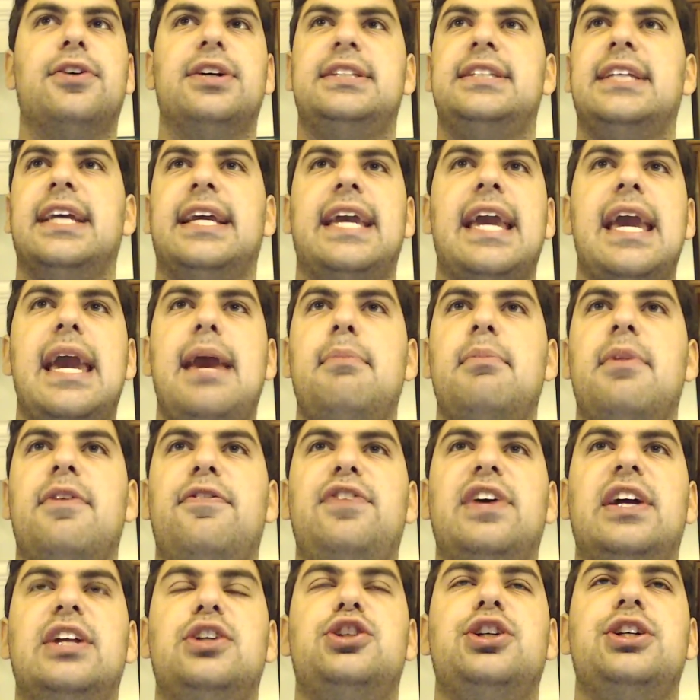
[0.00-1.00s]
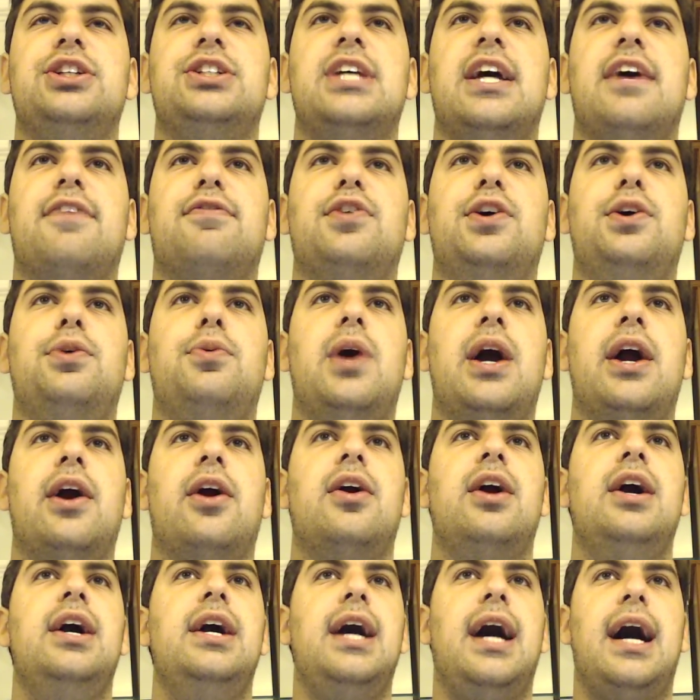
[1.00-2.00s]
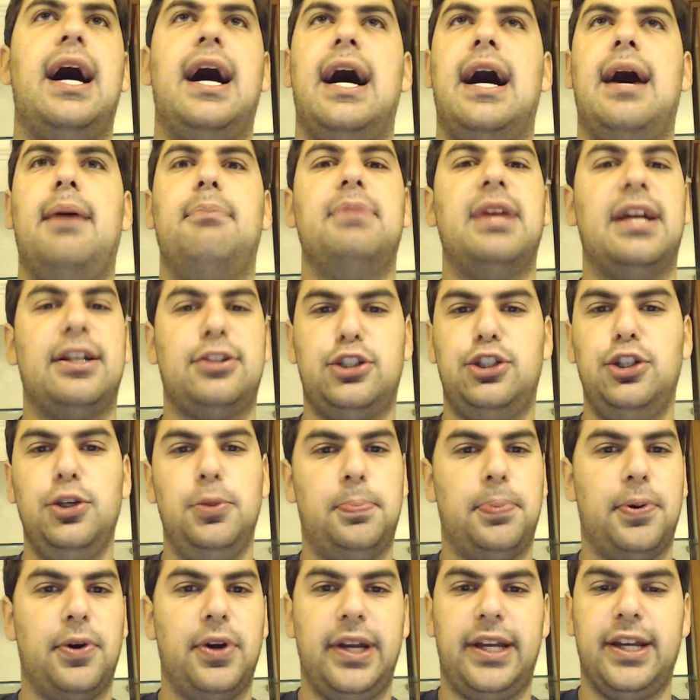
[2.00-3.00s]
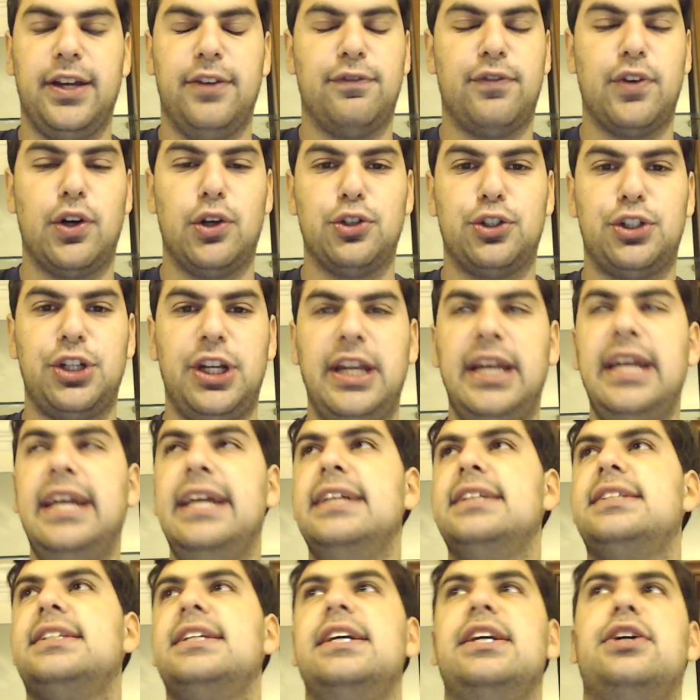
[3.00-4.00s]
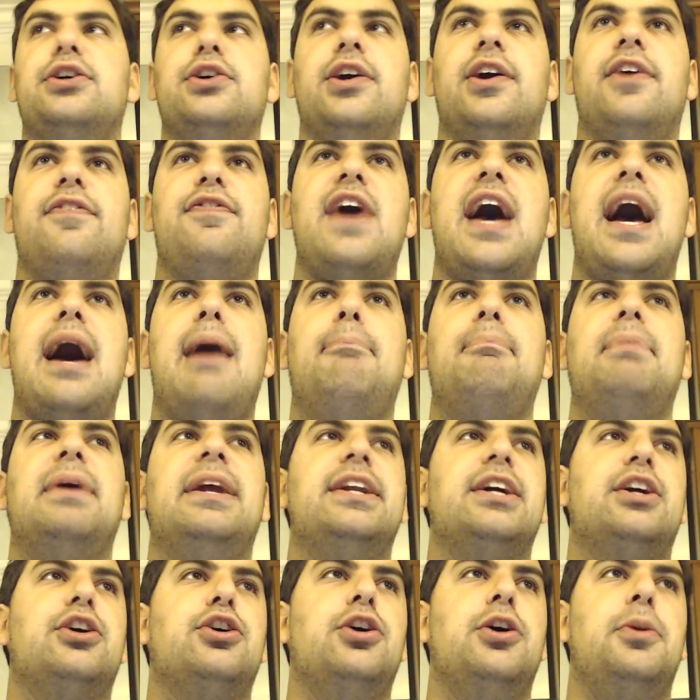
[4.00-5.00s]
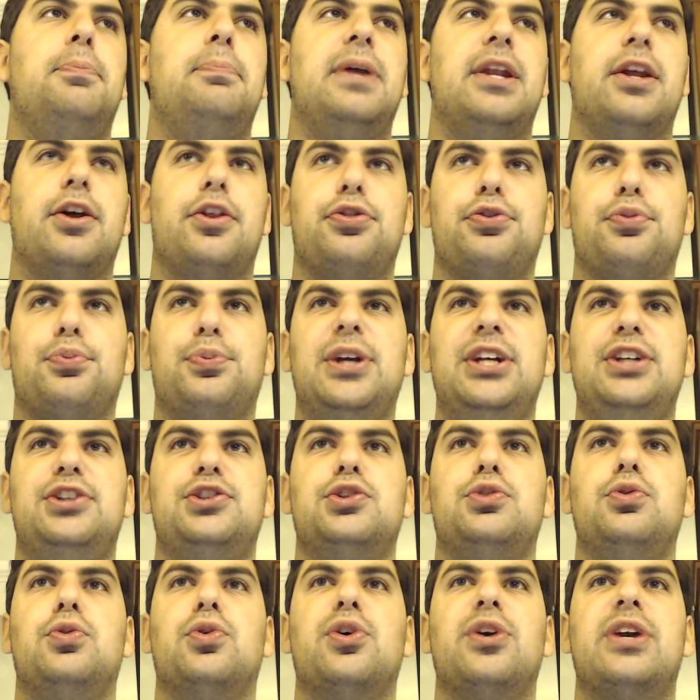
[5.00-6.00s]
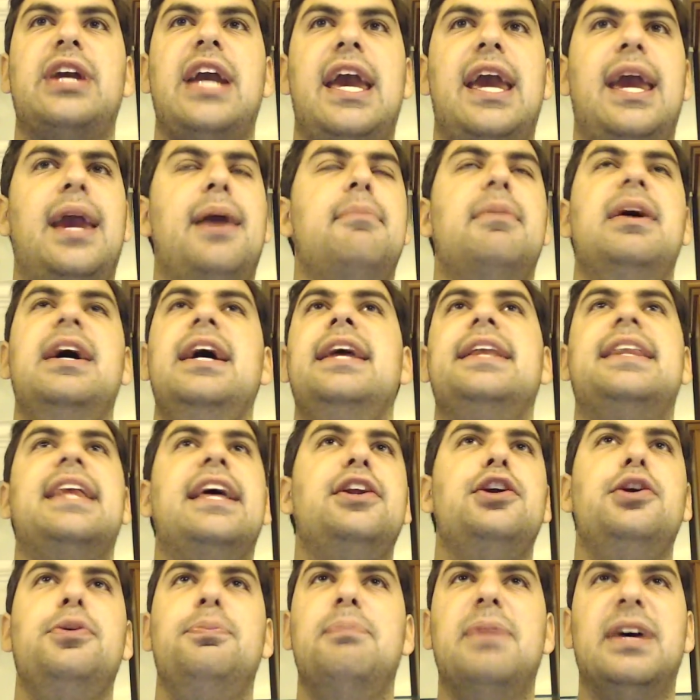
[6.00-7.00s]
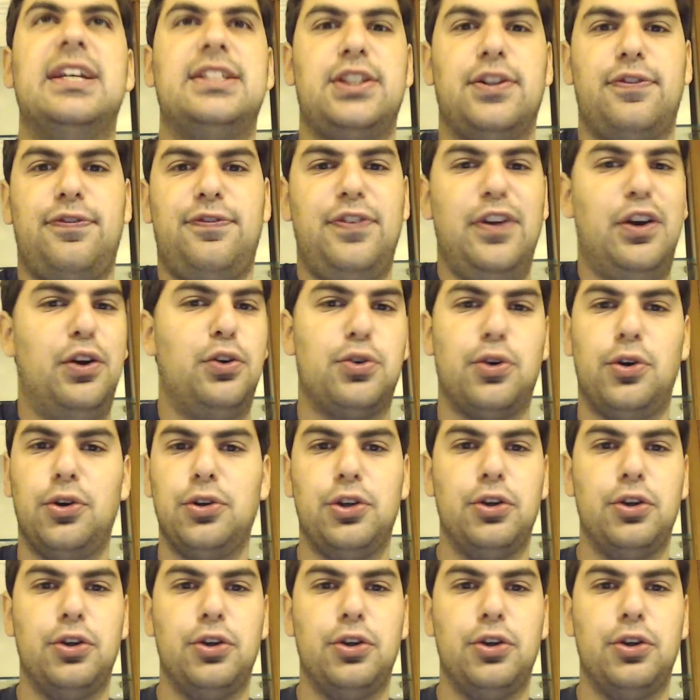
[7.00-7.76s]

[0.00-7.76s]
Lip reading: It's a game of inches everywhere. That 2-point conversion easily could have happened. It could have been a 3-score game. Then you miss a field goal.